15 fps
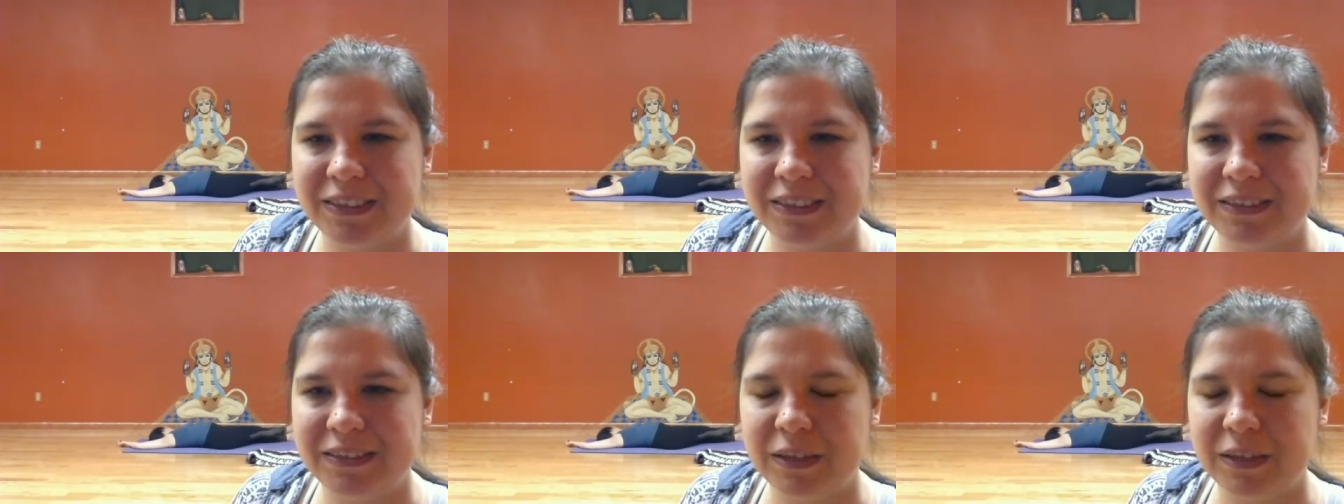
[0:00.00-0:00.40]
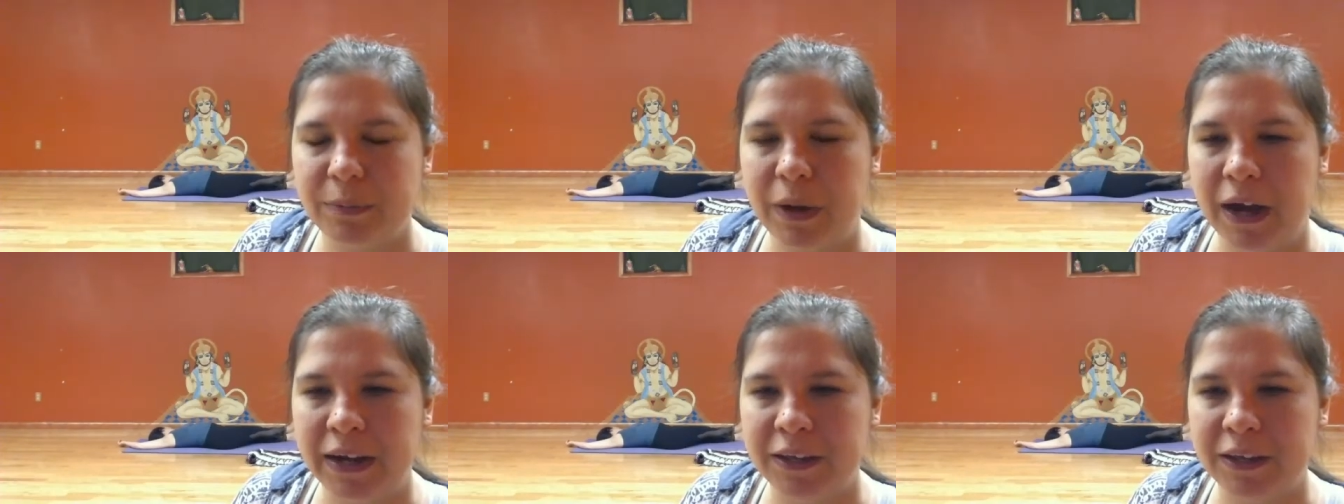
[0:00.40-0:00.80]
And the
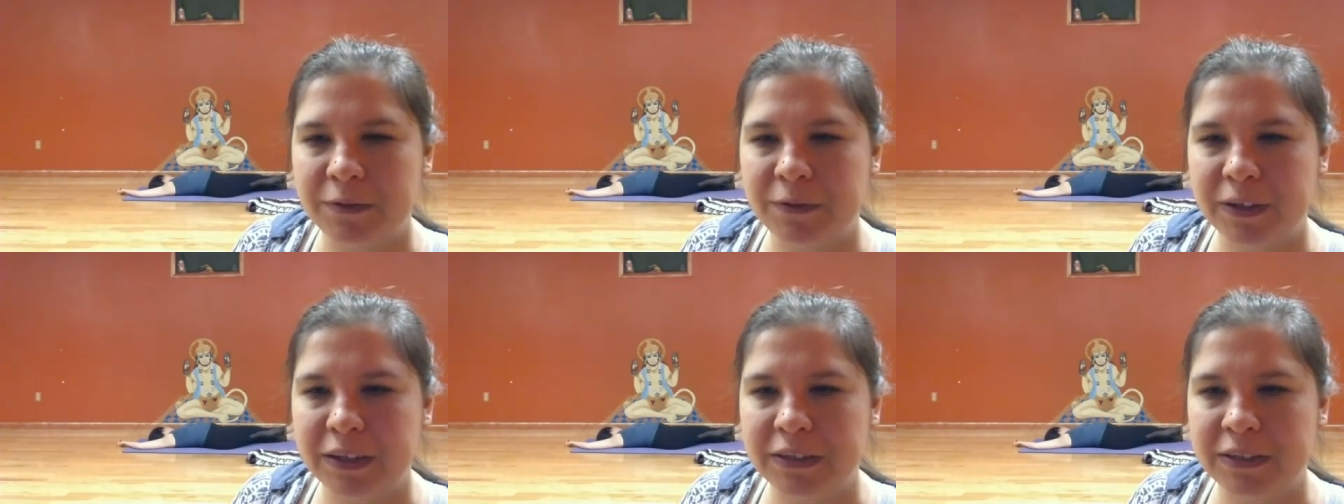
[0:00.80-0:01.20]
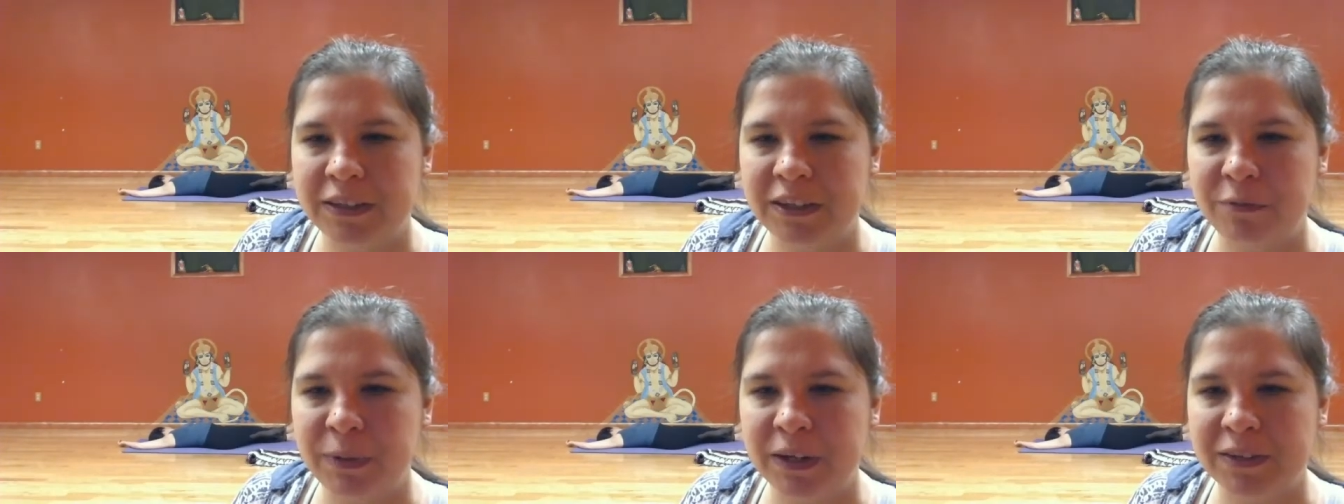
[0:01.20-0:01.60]
body is feeling
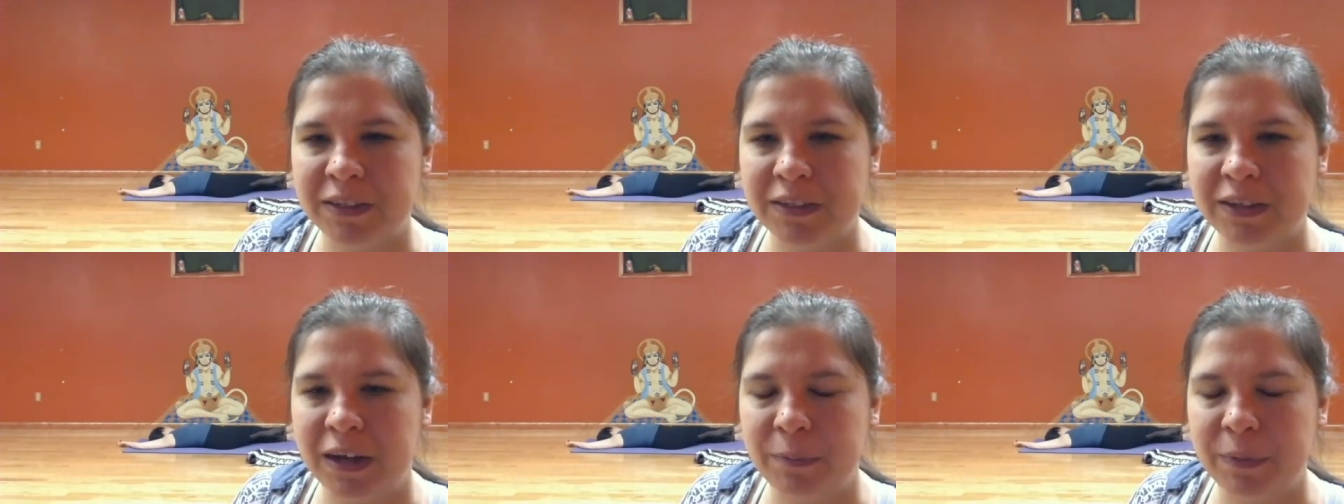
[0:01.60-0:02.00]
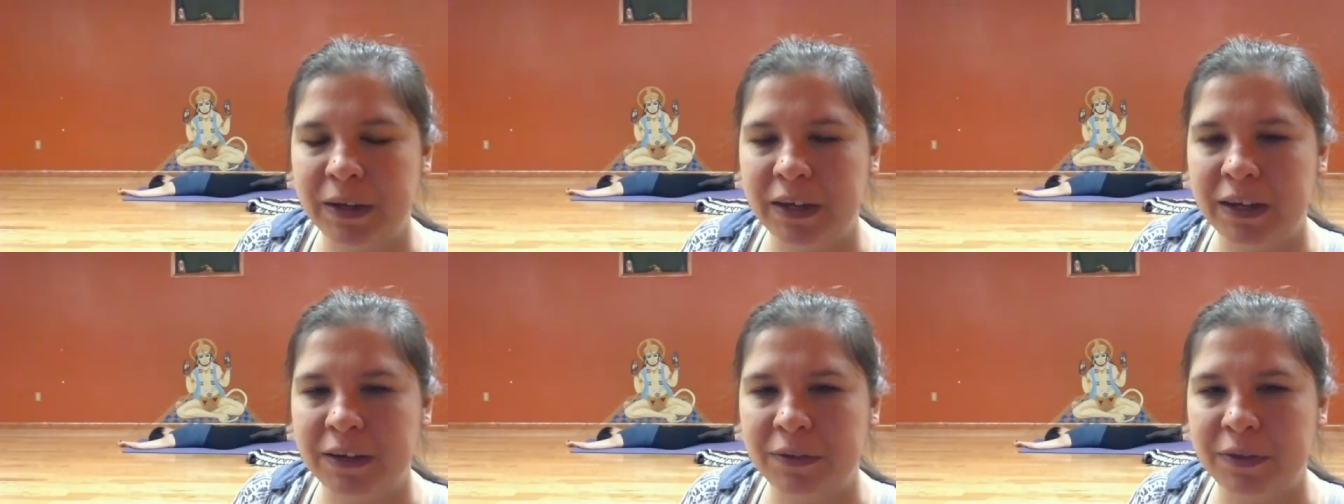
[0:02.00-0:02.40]
stiff because it's not being
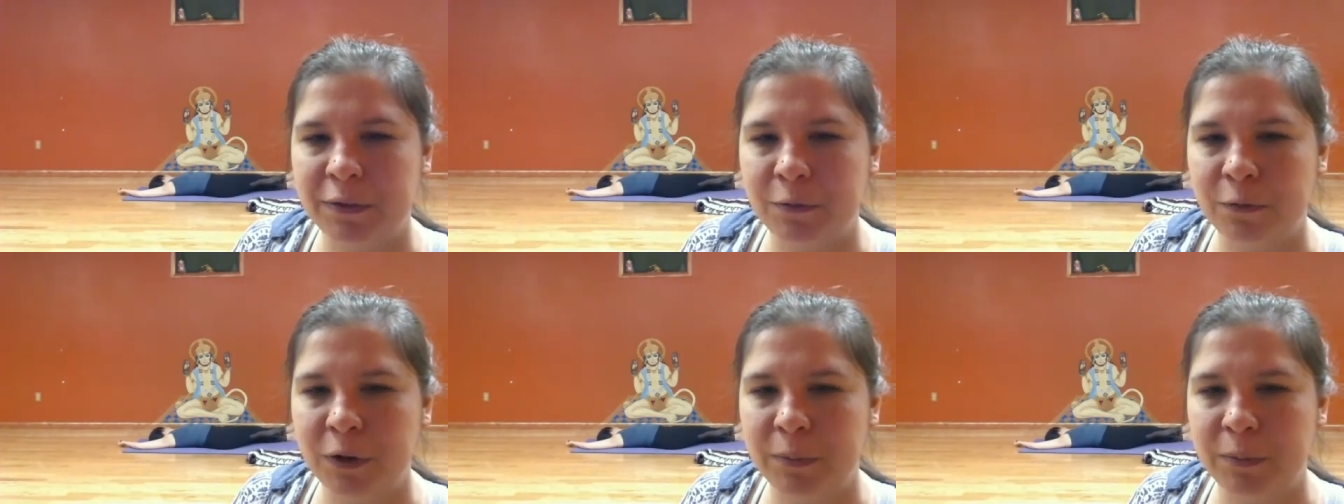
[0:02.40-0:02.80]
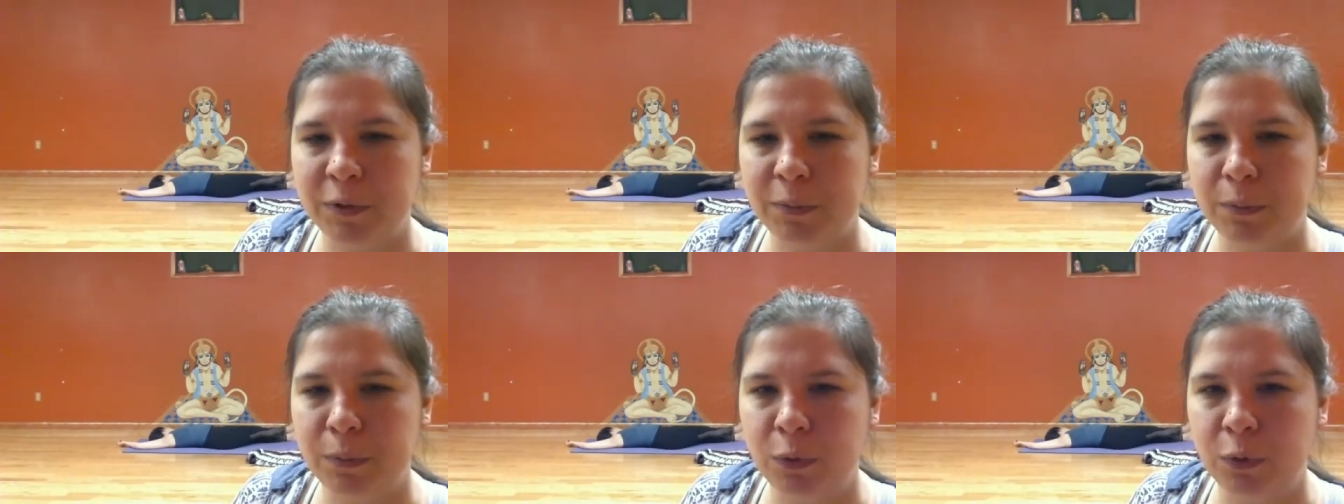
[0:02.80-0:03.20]
given the freedom
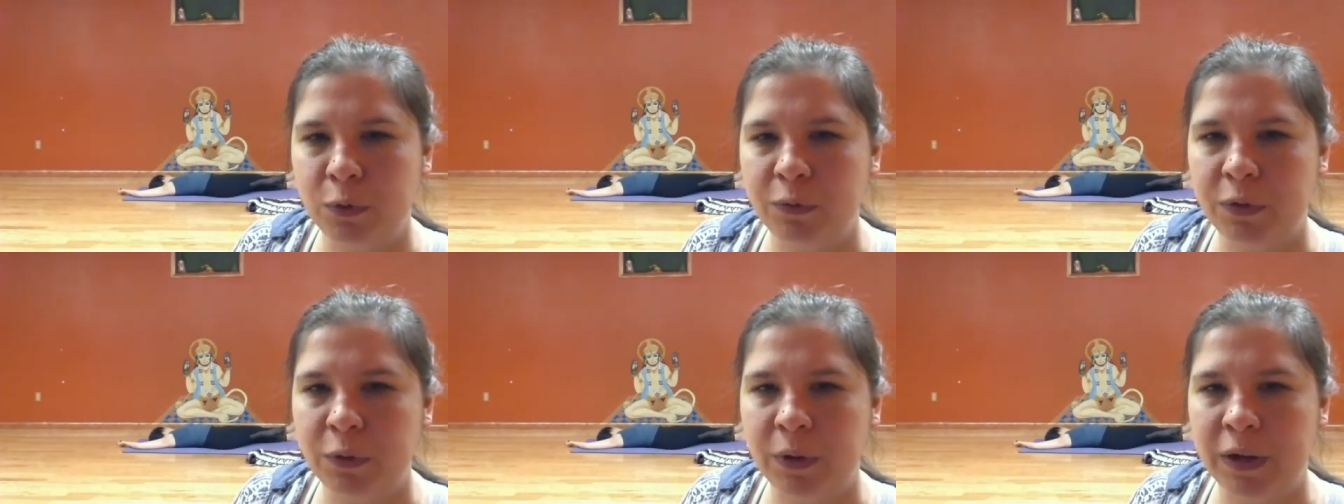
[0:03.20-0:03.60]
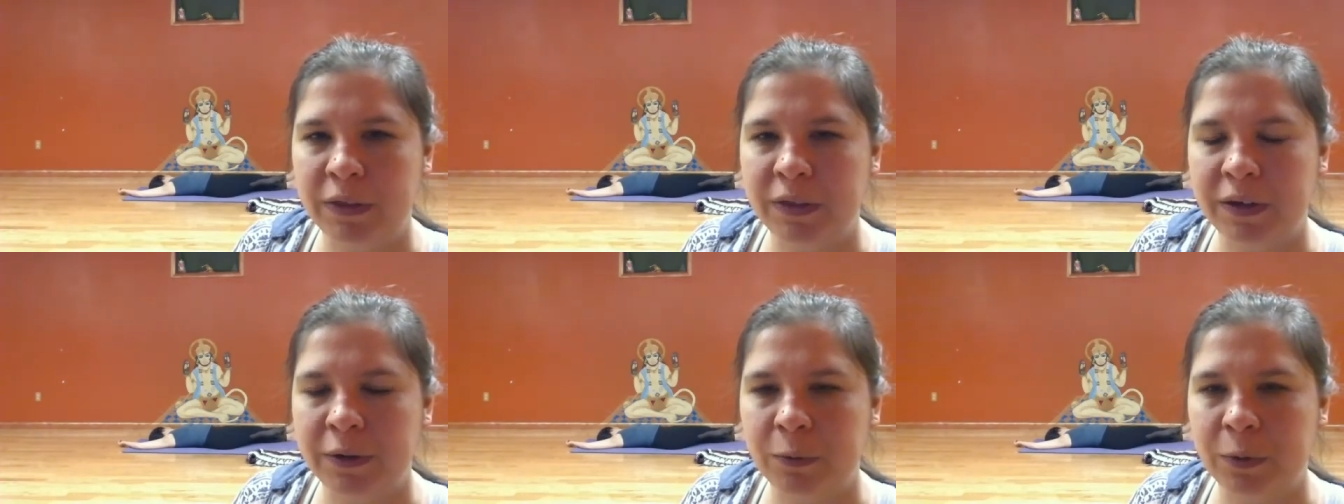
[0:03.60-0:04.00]
to move the way
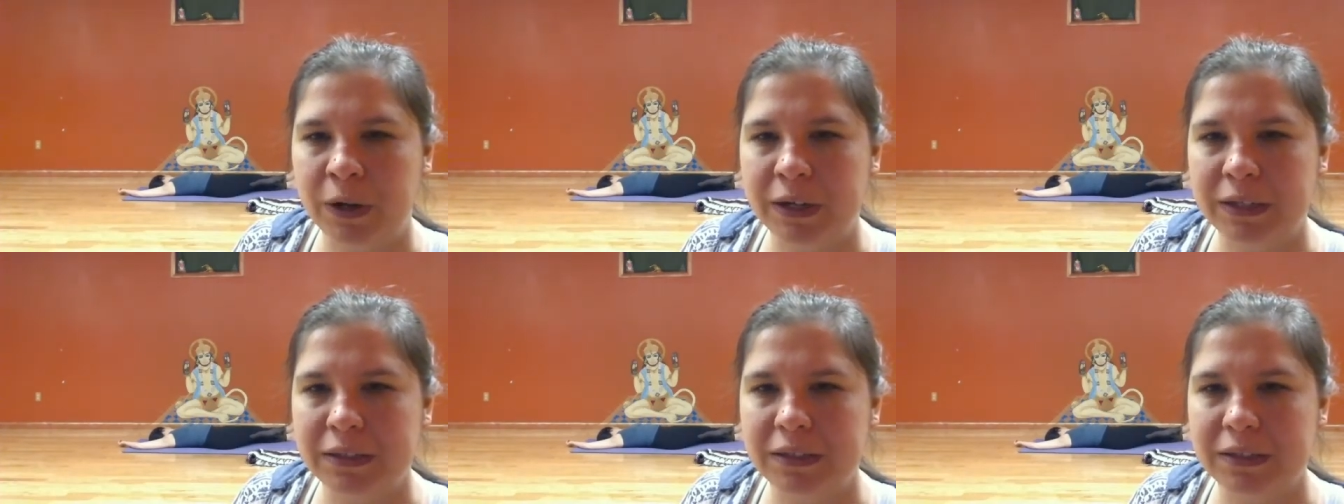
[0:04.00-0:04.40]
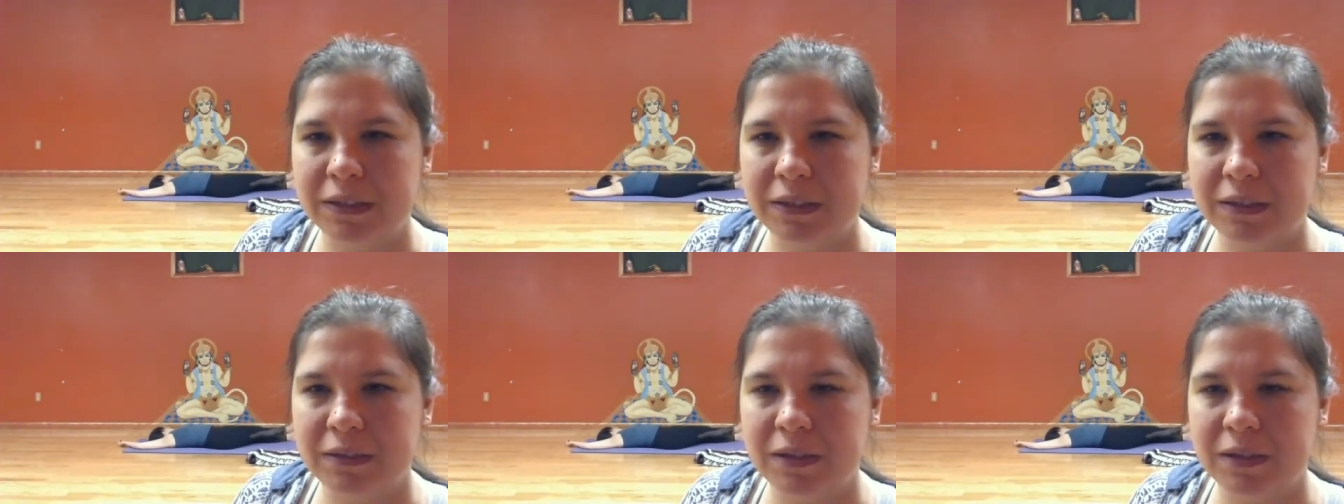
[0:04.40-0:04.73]
that it was.